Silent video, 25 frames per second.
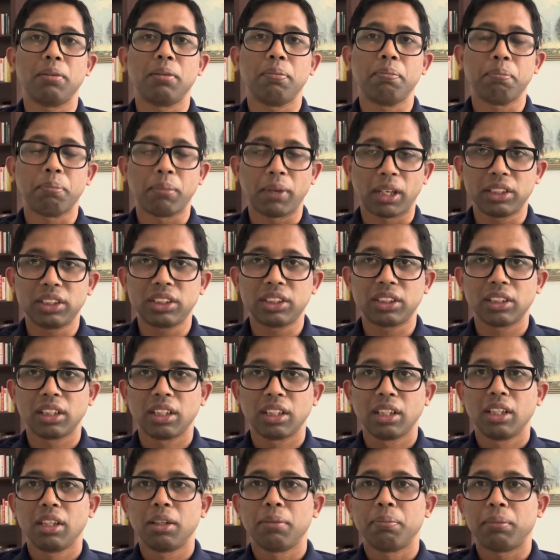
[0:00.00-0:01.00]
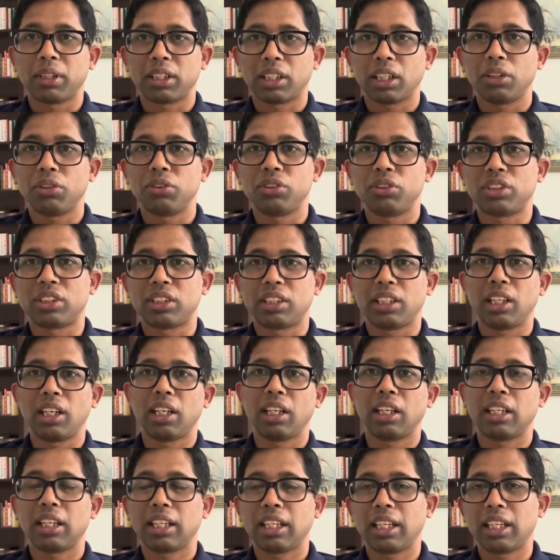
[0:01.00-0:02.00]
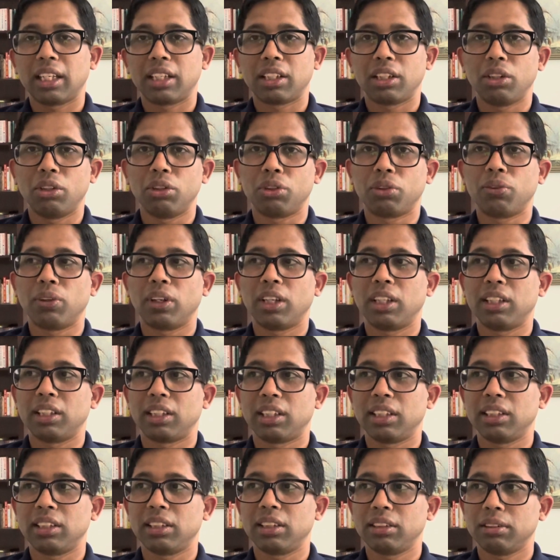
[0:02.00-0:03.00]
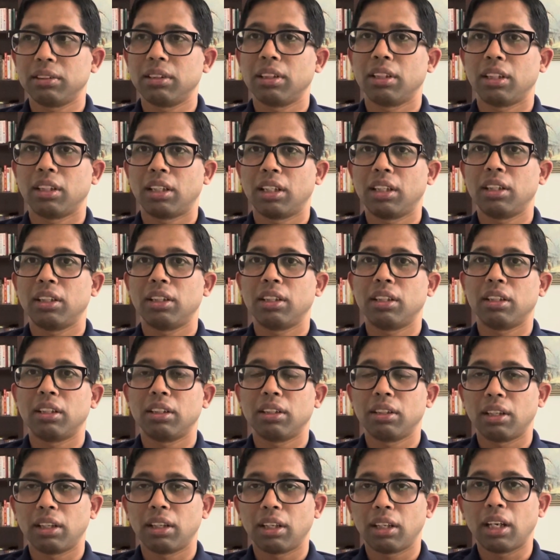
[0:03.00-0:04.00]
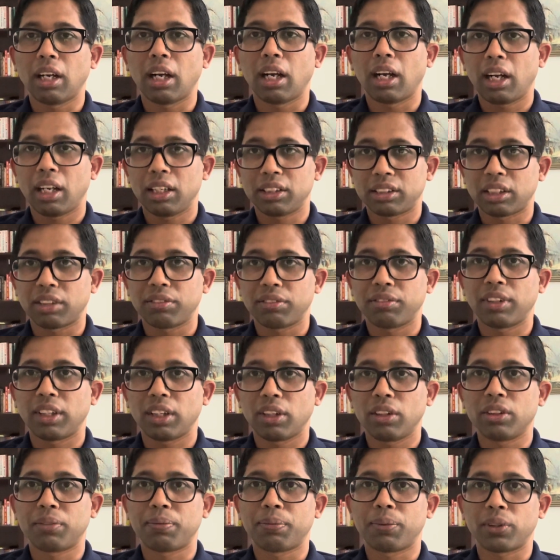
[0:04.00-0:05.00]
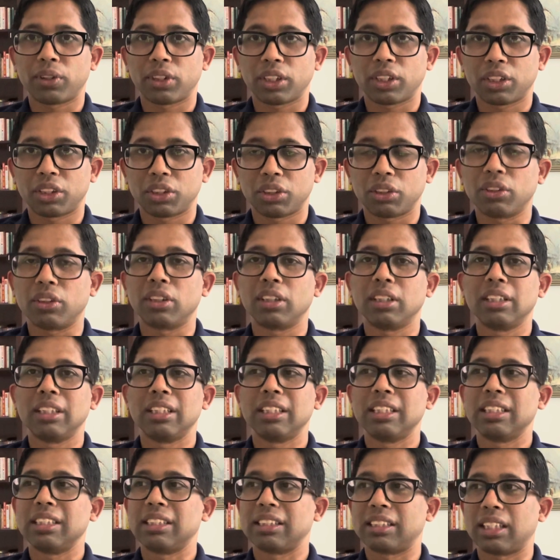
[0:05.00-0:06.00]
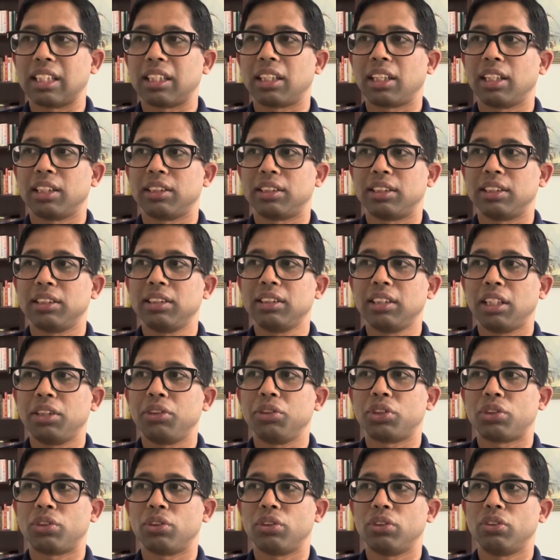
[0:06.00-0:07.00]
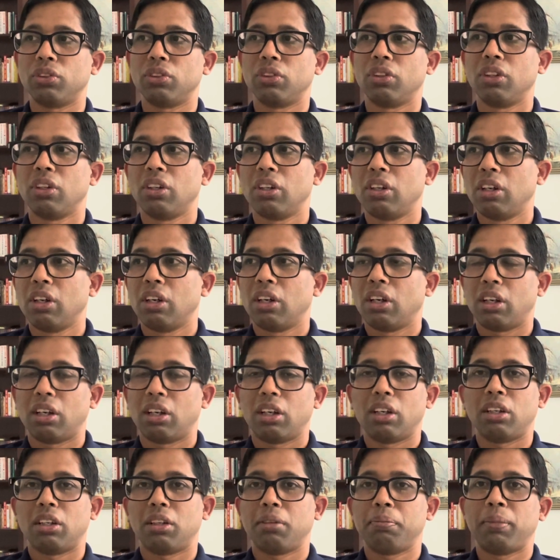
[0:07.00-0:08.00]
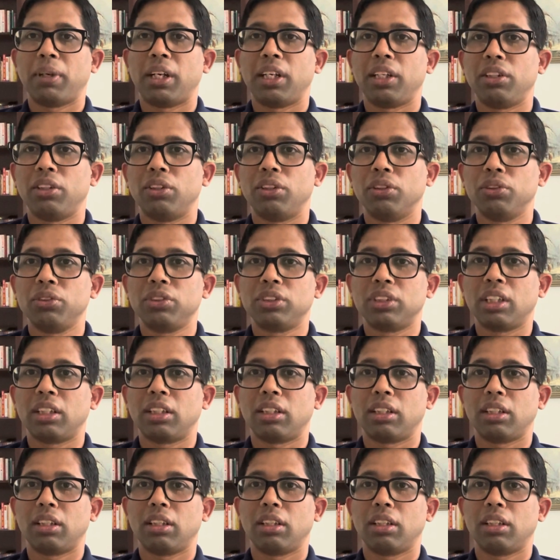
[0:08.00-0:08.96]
much, but I would still get good quality ultraviolet protection sunglasses. I used to buy those, and